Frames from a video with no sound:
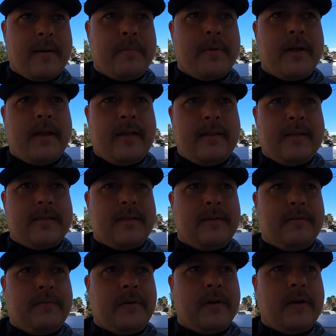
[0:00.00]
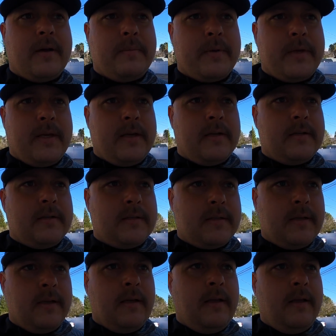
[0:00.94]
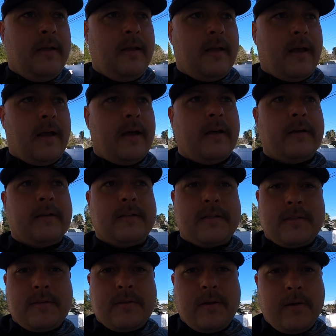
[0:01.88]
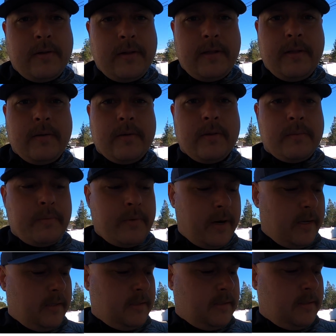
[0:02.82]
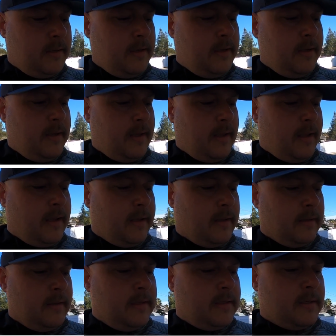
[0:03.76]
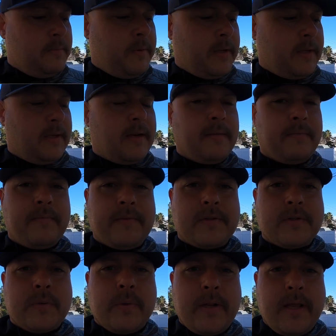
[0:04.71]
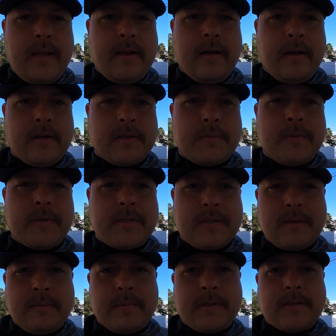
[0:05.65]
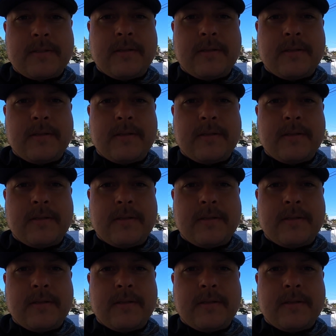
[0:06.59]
I probably had this thing for a couple years. Just slowly lowered the price, and Lisa picked it up for $28 plus shipping.